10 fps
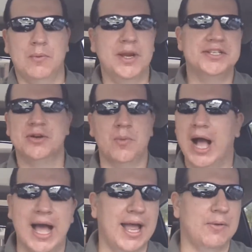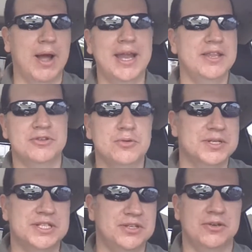What is your why? Why do you do
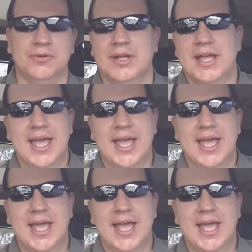what you do?